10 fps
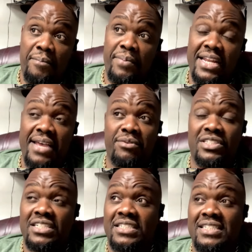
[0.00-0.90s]
But it was
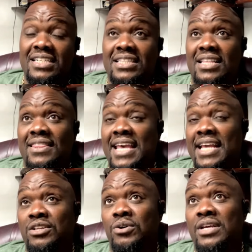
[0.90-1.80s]
just the thing
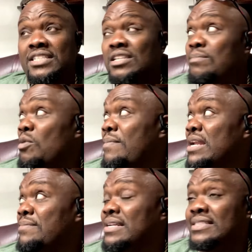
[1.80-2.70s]
though. Is the
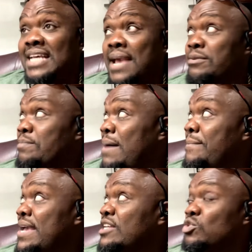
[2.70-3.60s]
momentum of the table. My
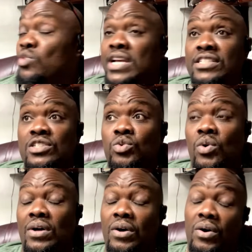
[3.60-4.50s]
biggest wins is
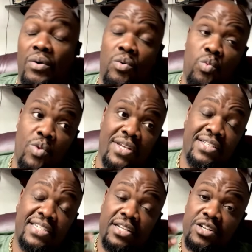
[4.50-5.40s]
when the
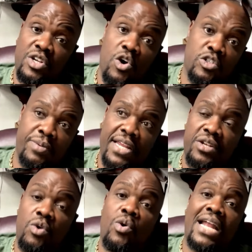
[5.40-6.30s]
dealer knows me, they
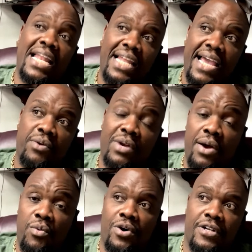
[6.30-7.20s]
know what I like, what I
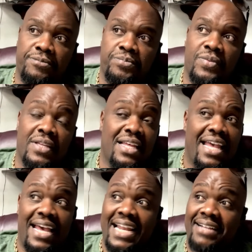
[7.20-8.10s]
want.
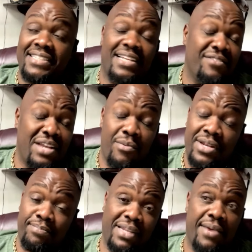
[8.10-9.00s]
And I'll tell you, when I went
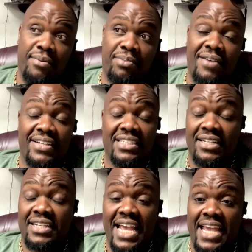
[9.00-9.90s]
and played with Bluff, I tell
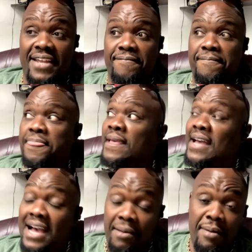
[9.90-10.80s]
her, hey,
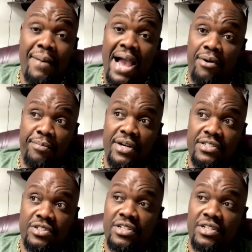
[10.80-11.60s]
I'm a power presser.